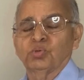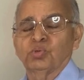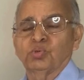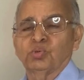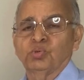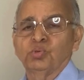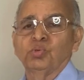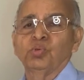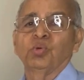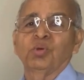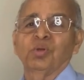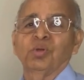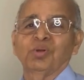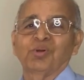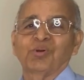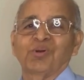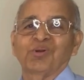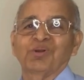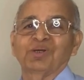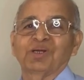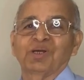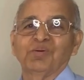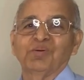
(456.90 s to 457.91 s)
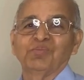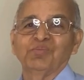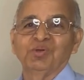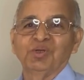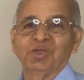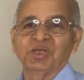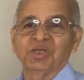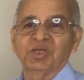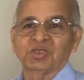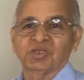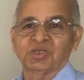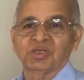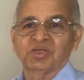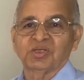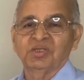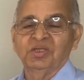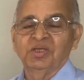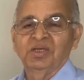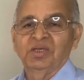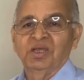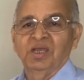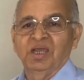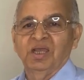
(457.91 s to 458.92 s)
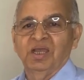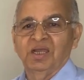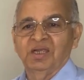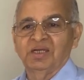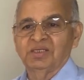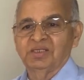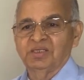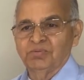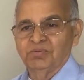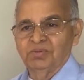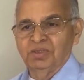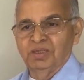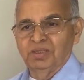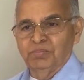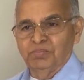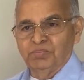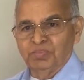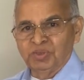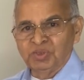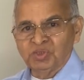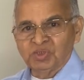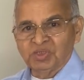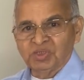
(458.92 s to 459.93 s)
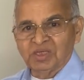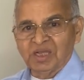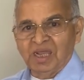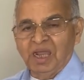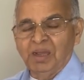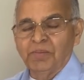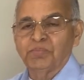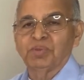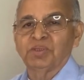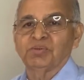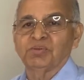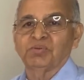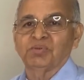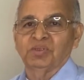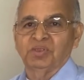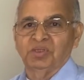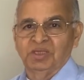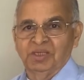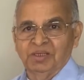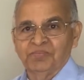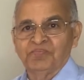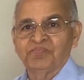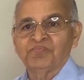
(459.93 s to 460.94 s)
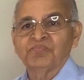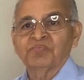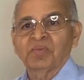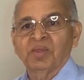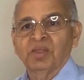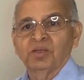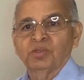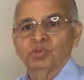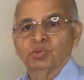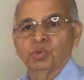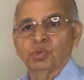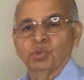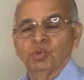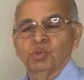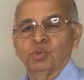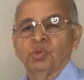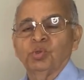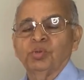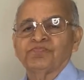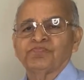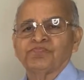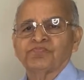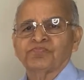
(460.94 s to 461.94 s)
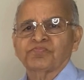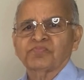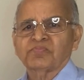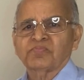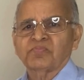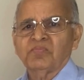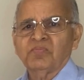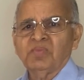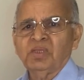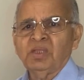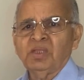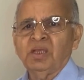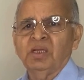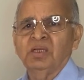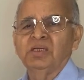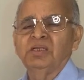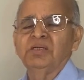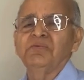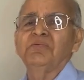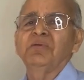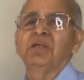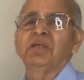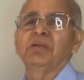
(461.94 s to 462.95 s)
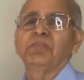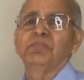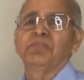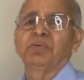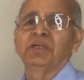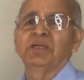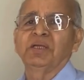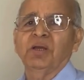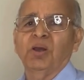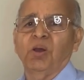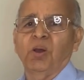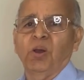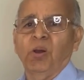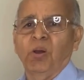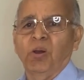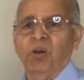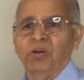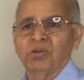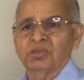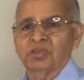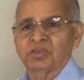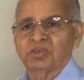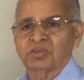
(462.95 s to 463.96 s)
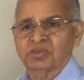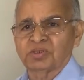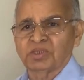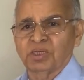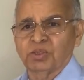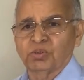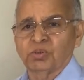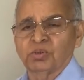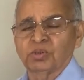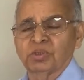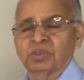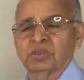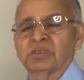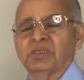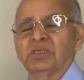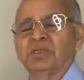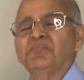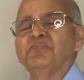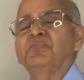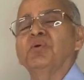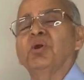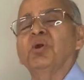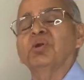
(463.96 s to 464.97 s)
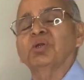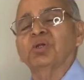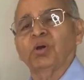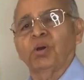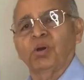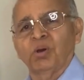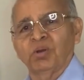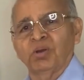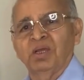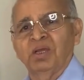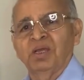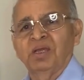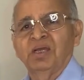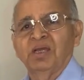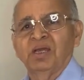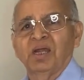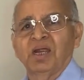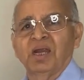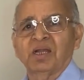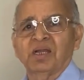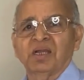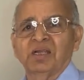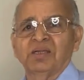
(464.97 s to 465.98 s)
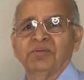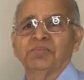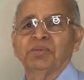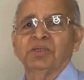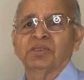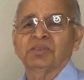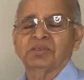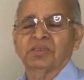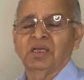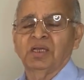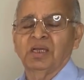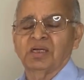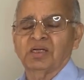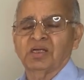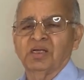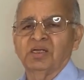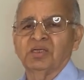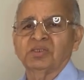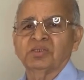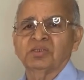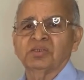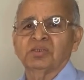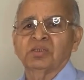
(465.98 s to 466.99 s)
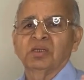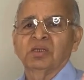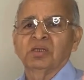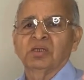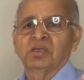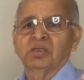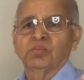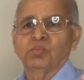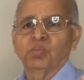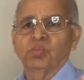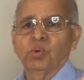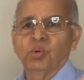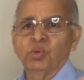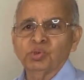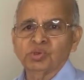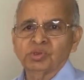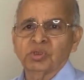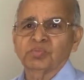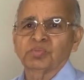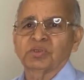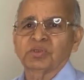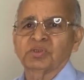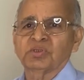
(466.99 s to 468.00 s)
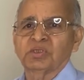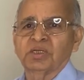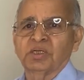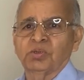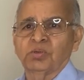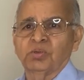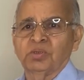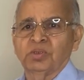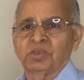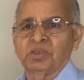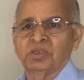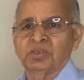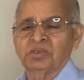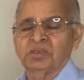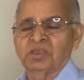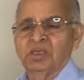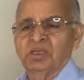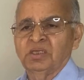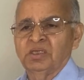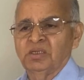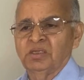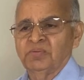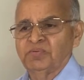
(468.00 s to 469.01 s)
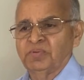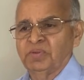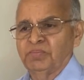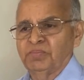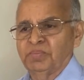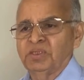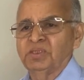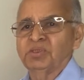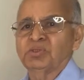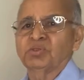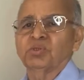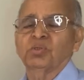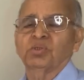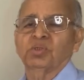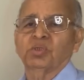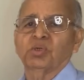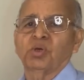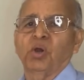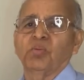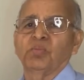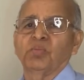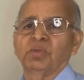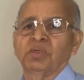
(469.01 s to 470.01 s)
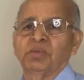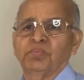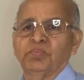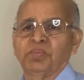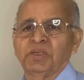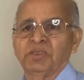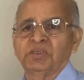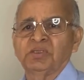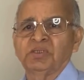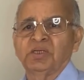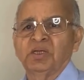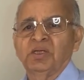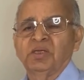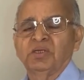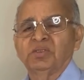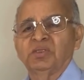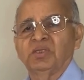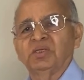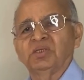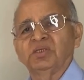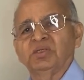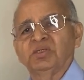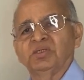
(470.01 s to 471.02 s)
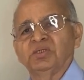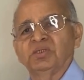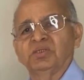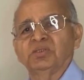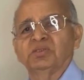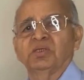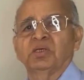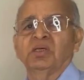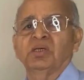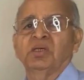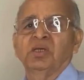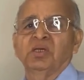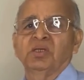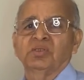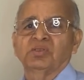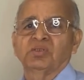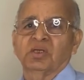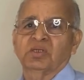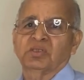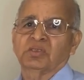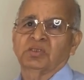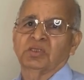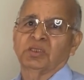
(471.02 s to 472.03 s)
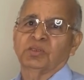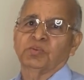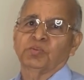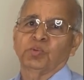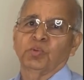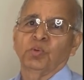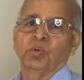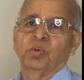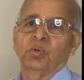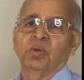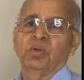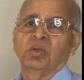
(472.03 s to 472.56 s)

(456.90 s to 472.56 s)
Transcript: tool called communication, and he will bridge gap between them. So he will bring all the stakeholders, if not all, at least most of the stakeholders. If he brings on common page, then he is a successful